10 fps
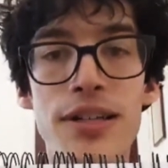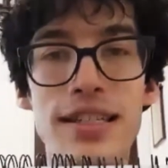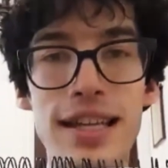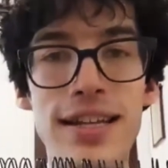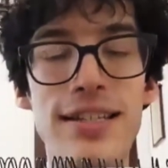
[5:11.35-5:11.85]

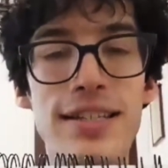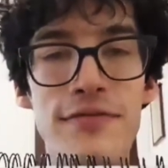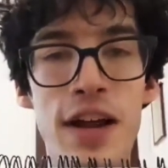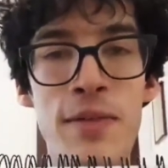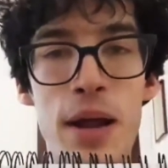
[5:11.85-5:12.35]
6
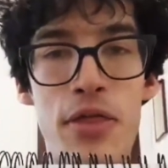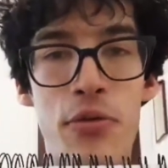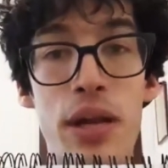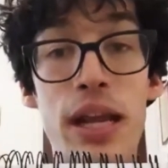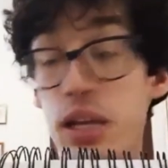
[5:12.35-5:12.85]
divided by
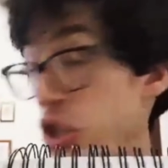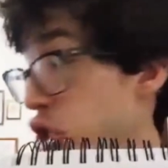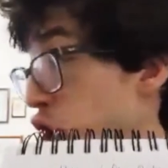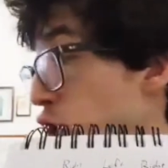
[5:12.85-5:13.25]
3 is